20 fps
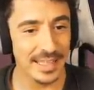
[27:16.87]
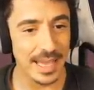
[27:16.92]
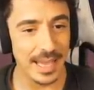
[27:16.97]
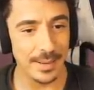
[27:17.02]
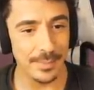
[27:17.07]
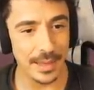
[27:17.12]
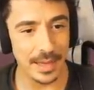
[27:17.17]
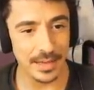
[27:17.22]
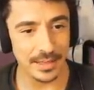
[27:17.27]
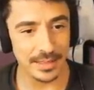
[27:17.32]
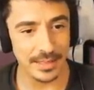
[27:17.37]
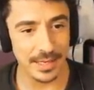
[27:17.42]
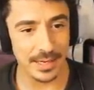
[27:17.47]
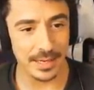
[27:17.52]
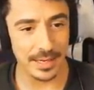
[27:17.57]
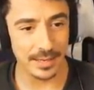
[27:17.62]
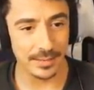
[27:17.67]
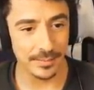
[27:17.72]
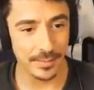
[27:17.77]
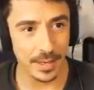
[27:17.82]
yeah, that looks
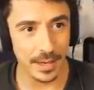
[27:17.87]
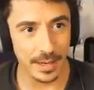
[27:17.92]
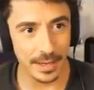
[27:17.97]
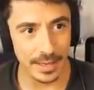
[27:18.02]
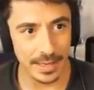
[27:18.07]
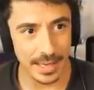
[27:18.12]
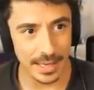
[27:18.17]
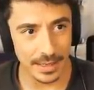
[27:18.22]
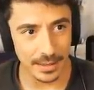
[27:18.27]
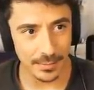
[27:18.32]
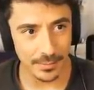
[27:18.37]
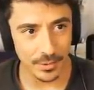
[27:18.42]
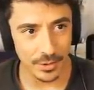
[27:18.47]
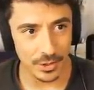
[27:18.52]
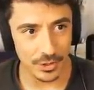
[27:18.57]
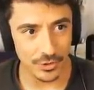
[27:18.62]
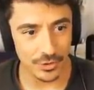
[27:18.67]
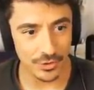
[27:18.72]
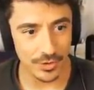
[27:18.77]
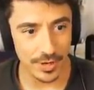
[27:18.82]
stunning. Again, I'm going
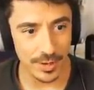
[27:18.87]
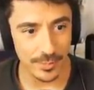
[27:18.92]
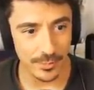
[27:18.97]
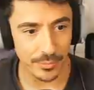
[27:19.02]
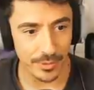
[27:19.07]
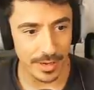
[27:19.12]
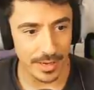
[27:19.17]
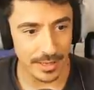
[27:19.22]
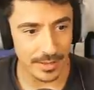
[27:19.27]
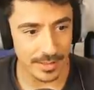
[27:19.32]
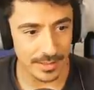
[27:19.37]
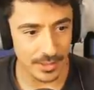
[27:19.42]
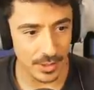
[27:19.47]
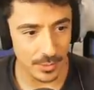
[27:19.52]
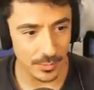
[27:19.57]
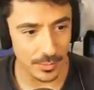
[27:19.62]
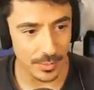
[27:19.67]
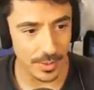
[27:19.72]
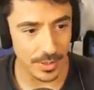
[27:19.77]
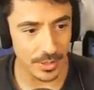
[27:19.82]
to try and break this
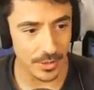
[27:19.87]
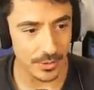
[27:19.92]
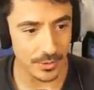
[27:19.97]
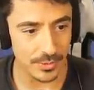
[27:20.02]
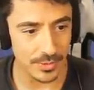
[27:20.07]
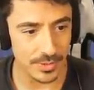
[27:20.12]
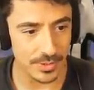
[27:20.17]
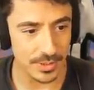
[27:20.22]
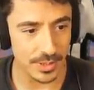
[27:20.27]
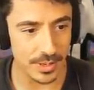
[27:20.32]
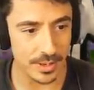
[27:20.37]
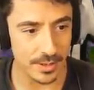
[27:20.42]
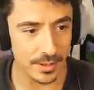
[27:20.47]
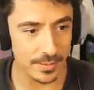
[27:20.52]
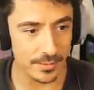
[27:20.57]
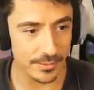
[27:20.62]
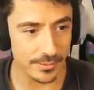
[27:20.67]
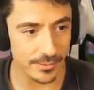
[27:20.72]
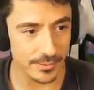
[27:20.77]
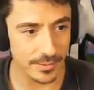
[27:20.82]
up by use
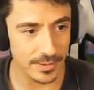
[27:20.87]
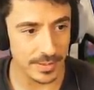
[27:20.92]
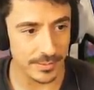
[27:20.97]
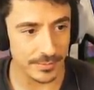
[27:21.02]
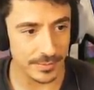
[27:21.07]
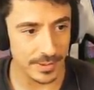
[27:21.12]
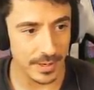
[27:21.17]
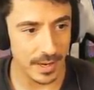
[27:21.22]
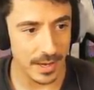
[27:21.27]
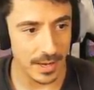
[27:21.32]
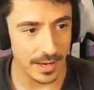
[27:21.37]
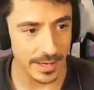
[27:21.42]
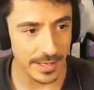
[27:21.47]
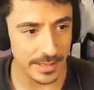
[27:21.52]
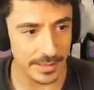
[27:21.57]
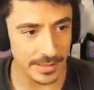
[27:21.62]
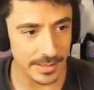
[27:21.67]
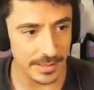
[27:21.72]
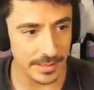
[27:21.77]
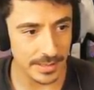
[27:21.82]
of different
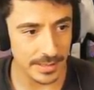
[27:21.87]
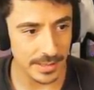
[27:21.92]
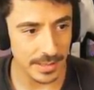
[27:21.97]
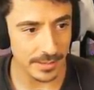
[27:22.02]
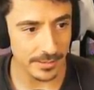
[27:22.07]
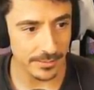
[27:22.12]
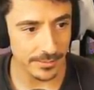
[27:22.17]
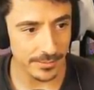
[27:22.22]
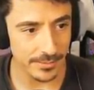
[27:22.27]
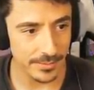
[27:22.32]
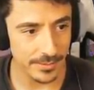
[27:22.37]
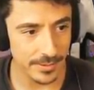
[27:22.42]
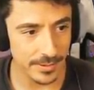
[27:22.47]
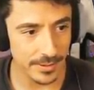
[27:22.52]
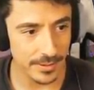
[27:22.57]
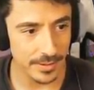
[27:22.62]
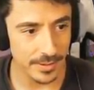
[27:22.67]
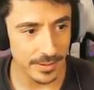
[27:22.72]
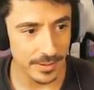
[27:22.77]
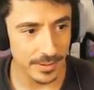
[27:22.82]
heights and stuff.
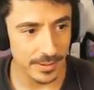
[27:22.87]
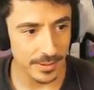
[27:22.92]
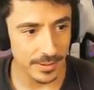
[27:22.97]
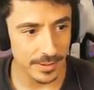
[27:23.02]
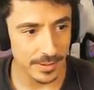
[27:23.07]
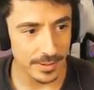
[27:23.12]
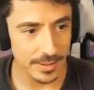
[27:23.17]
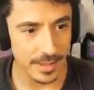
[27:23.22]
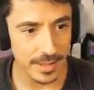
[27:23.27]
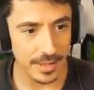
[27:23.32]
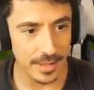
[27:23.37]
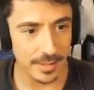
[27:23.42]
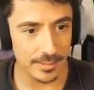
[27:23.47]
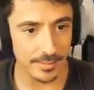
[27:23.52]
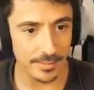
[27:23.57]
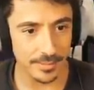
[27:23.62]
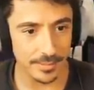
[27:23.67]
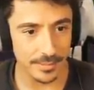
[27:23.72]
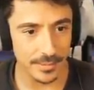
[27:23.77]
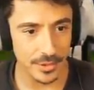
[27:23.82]

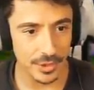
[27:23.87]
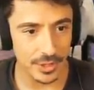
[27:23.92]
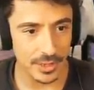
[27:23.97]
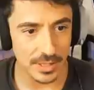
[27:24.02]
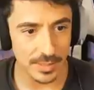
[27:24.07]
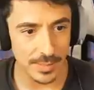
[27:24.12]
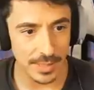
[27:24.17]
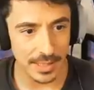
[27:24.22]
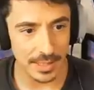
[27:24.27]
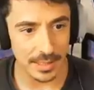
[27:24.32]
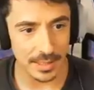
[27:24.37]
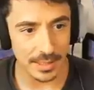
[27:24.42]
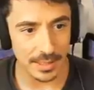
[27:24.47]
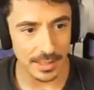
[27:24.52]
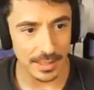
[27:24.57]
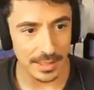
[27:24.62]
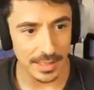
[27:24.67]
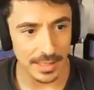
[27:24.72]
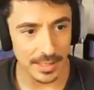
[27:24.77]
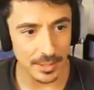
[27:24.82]
Um, just to make it look
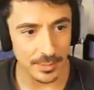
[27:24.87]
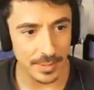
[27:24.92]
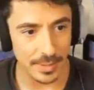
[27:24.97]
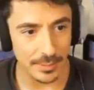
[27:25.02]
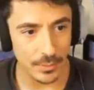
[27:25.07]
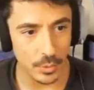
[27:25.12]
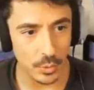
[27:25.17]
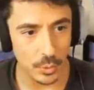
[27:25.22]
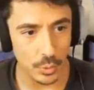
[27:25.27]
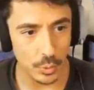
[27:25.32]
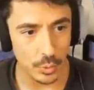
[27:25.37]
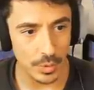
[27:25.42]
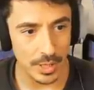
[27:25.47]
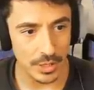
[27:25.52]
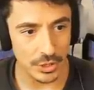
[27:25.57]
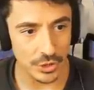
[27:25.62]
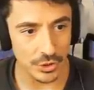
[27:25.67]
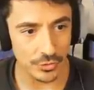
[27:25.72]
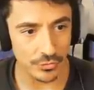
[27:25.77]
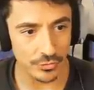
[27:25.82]
a little bit more au
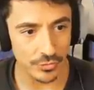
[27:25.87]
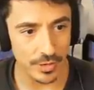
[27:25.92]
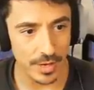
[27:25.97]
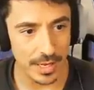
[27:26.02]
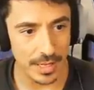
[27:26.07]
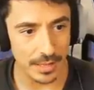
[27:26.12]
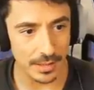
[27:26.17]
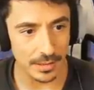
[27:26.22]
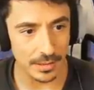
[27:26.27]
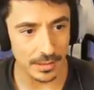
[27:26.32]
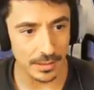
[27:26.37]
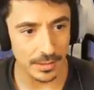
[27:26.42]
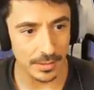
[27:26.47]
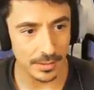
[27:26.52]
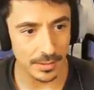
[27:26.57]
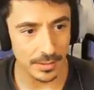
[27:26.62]
naturel.